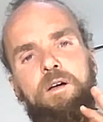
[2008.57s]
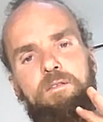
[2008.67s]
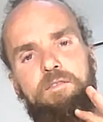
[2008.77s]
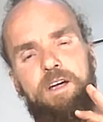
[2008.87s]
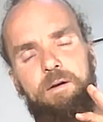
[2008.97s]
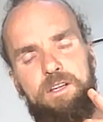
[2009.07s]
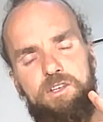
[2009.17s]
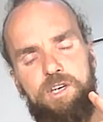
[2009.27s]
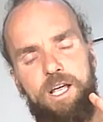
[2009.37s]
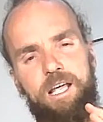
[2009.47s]
very
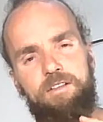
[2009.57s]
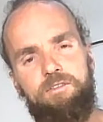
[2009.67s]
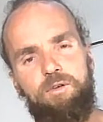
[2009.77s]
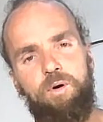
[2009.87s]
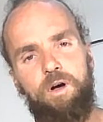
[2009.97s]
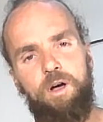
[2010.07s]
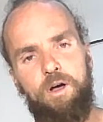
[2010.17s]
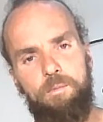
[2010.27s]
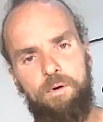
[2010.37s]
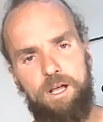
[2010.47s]
gentle
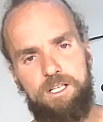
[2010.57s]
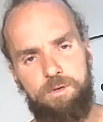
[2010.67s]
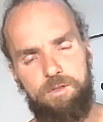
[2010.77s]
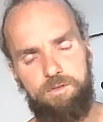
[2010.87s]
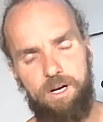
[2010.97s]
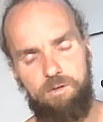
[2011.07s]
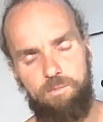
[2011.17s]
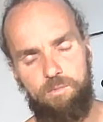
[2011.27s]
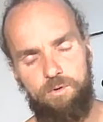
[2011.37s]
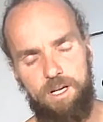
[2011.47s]
breaths, but try to
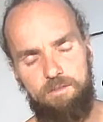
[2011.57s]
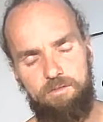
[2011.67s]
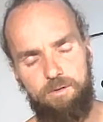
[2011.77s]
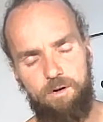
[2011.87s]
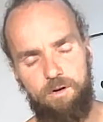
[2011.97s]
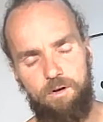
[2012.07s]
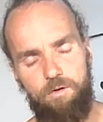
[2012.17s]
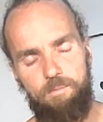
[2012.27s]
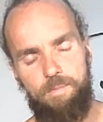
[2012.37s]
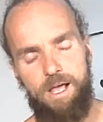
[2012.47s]
breathe from the
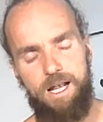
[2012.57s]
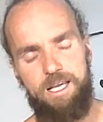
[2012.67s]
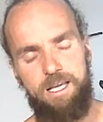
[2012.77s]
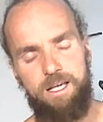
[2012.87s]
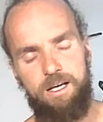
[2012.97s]
lower belly,